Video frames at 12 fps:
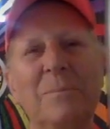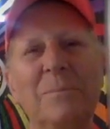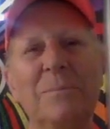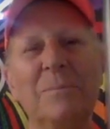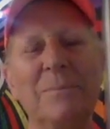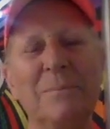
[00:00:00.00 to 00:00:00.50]

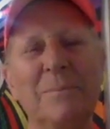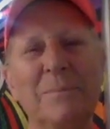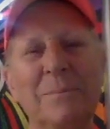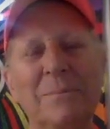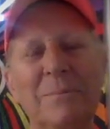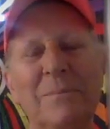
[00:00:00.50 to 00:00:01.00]

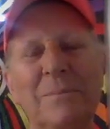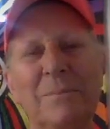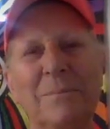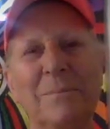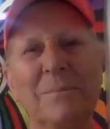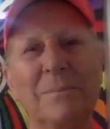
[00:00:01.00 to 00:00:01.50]

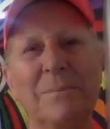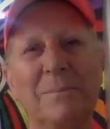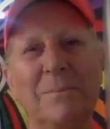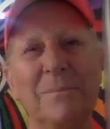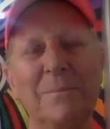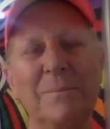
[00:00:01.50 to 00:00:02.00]

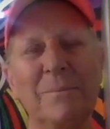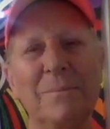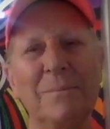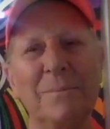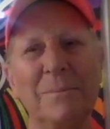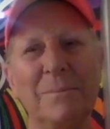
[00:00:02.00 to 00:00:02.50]

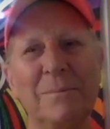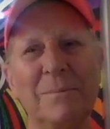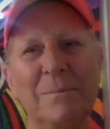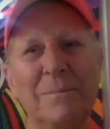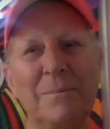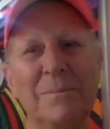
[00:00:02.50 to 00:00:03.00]

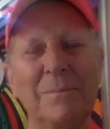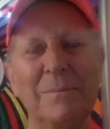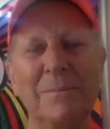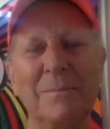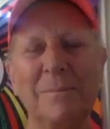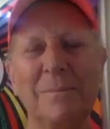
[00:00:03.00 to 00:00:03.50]

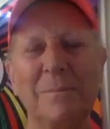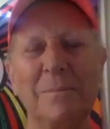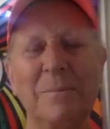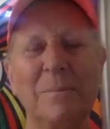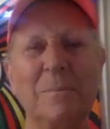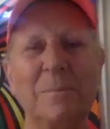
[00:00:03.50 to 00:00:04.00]

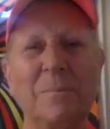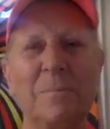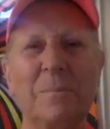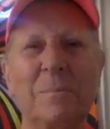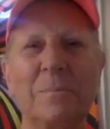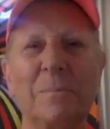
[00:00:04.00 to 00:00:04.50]

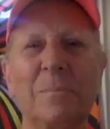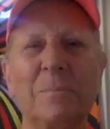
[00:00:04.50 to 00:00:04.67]
(not speaking)